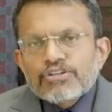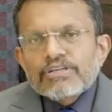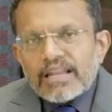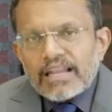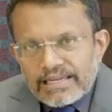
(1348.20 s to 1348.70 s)

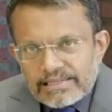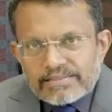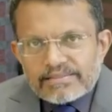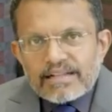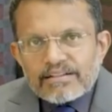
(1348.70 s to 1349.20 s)
should align
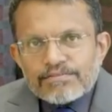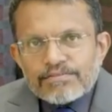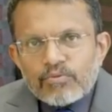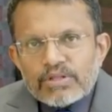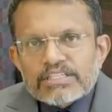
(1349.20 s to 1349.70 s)
itself
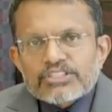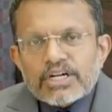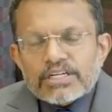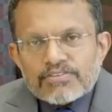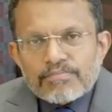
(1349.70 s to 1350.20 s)
with the
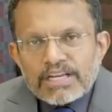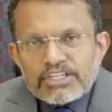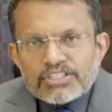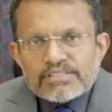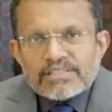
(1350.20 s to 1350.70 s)

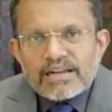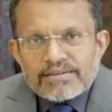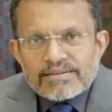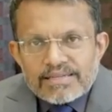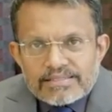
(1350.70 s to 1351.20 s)
transformations
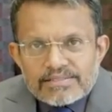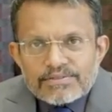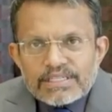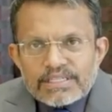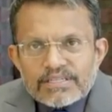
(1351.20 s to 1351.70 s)
that are
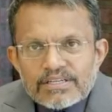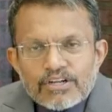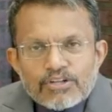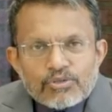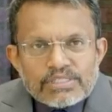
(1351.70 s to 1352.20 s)
necessary
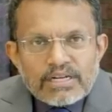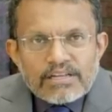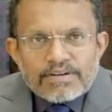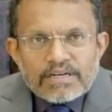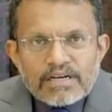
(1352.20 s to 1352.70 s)
to
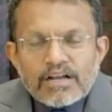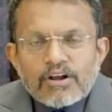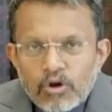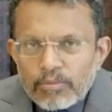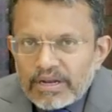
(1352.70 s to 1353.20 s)
deliver a
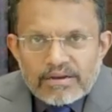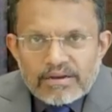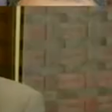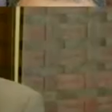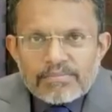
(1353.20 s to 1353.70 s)
global
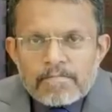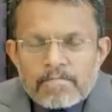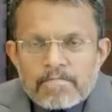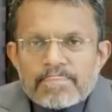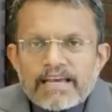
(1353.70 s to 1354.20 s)
economy
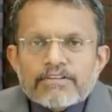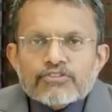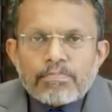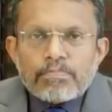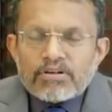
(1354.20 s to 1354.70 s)
that
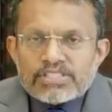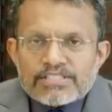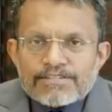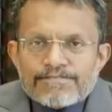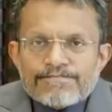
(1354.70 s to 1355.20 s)
is
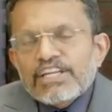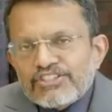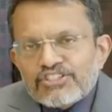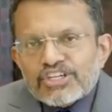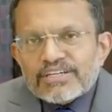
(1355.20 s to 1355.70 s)
positive for
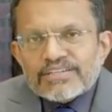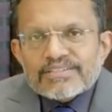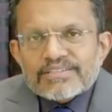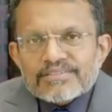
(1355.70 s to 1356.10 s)
nature.